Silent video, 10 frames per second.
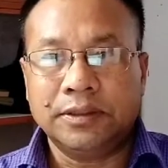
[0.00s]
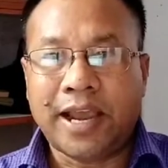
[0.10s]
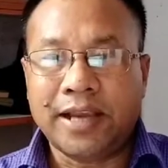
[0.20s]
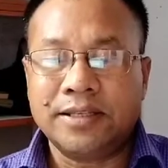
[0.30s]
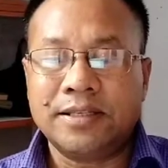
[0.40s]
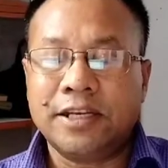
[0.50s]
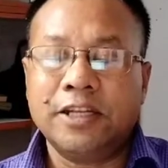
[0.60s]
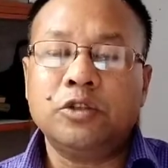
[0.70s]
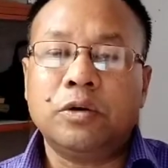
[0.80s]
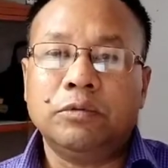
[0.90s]
in the
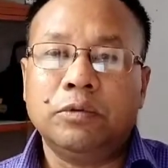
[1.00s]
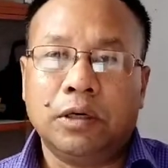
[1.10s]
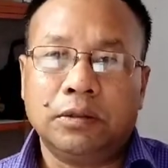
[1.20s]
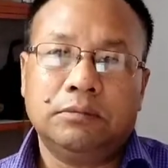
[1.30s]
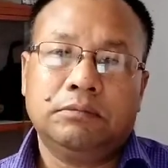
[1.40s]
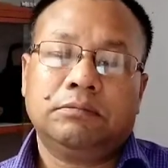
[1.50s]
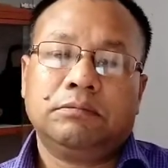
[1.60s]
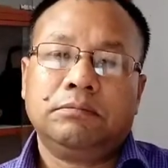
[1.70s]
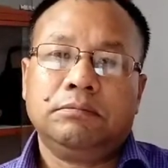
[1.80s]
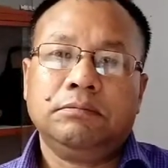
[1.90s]
existence of God
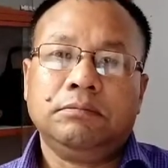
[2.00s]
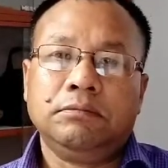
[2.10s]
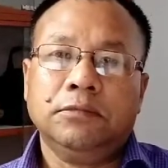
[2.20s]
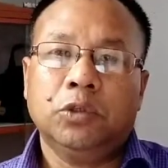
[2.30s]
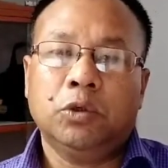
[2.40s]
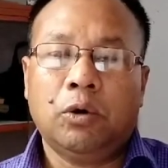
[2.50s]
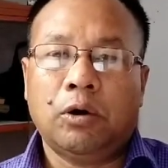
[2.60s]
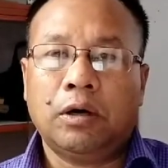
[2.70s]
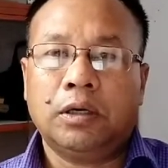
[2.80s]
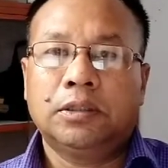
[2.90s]

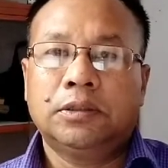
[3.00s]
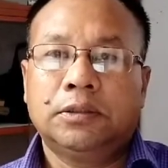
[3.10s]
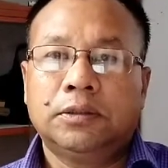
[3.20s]
or